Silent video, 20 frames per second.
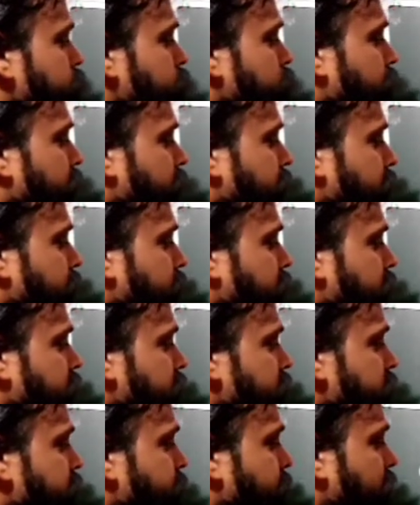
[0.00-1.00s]
So multiply
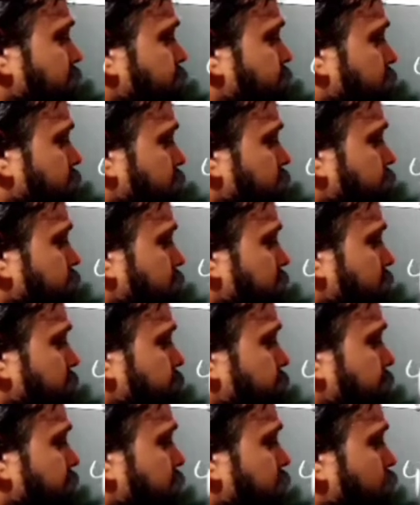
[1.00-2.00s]
this p for 2 times
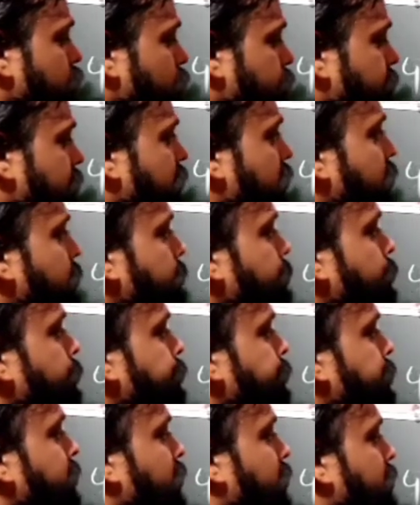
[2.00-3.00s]
p into p.
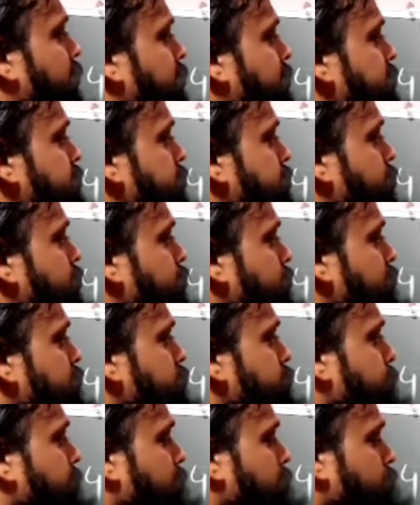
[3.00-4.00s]
And this q raised
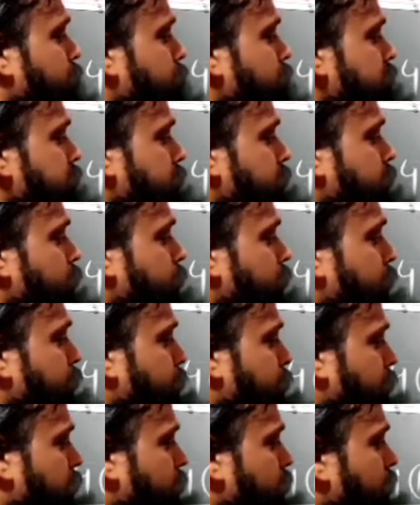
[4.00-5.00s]
to power 2 is q
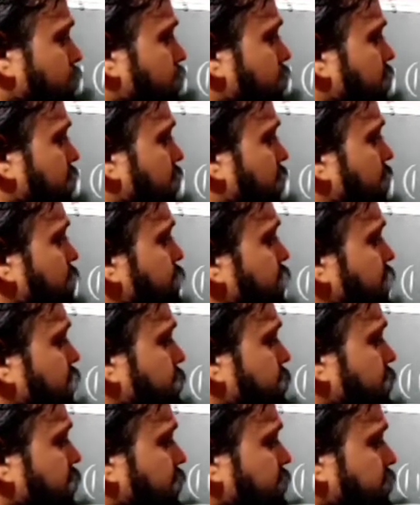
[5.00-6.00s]
into q, and
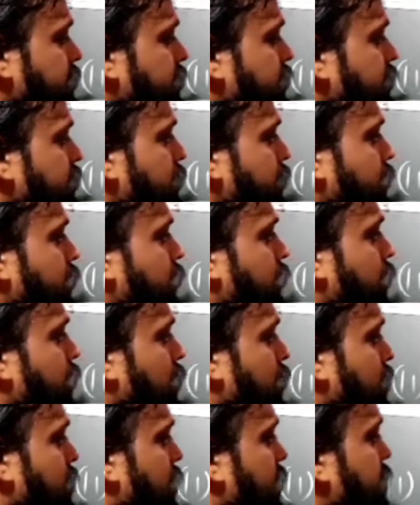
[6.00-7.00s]
multiply with
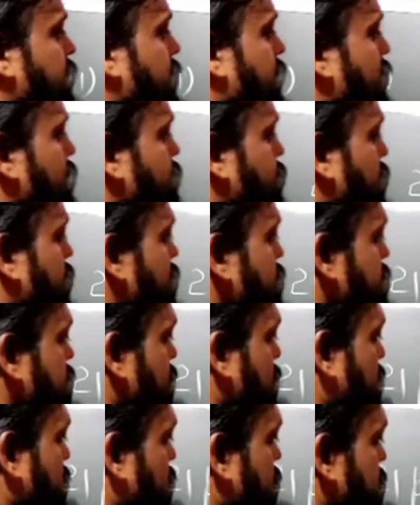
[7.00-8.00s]
r. And then plus
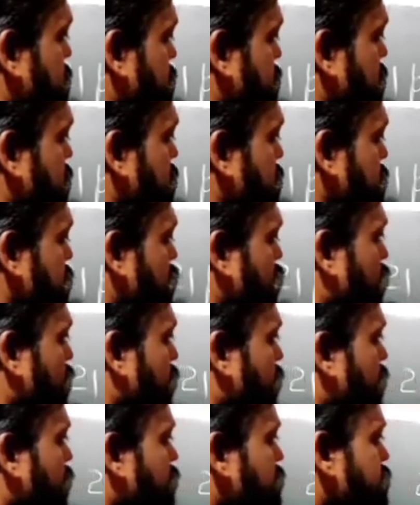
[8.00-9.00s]
sign as it is.
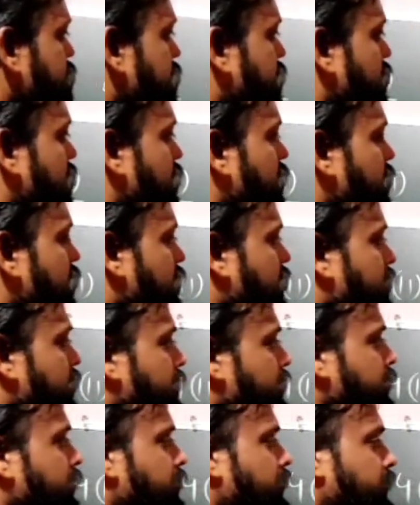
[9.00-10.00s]
Okay, now see,
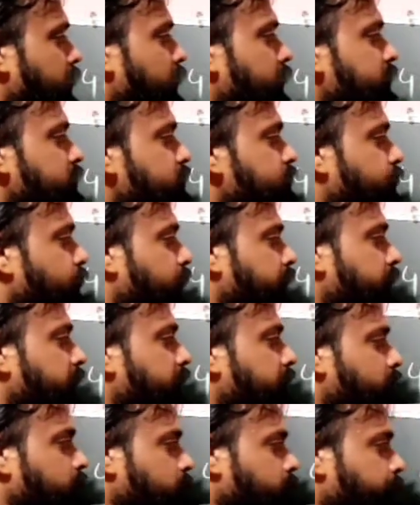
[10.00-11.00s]
here is
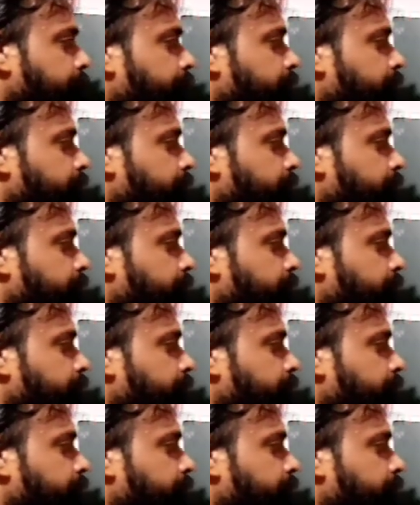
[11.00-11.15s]
42.